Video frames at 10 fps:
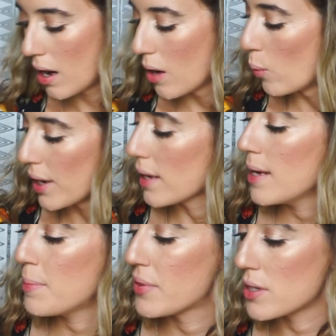What I
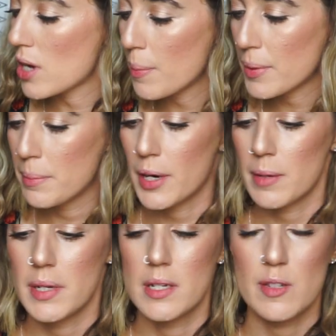keep in the top
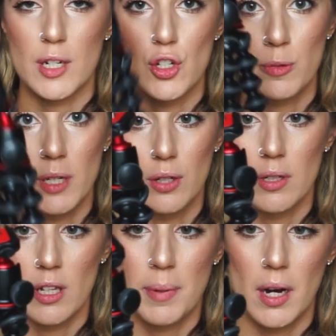compartment is my Adobe
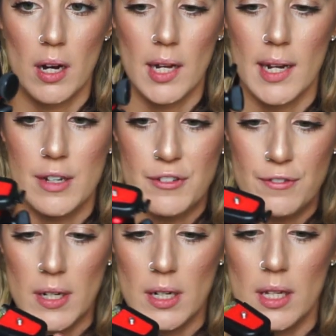GorillaPod, and to
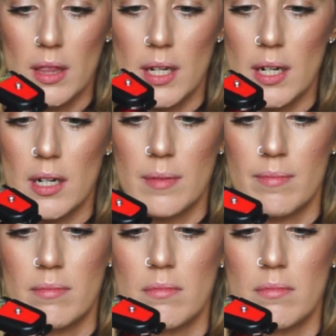fit it in there,